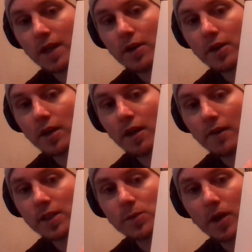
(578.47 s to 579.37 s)
Here, you could have
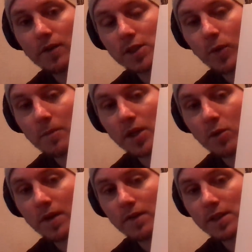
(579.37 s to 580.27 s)
gone this way or this way, but
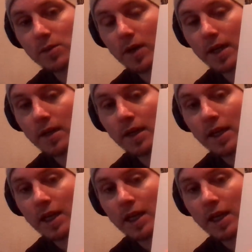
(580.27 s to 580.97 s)
you went this way.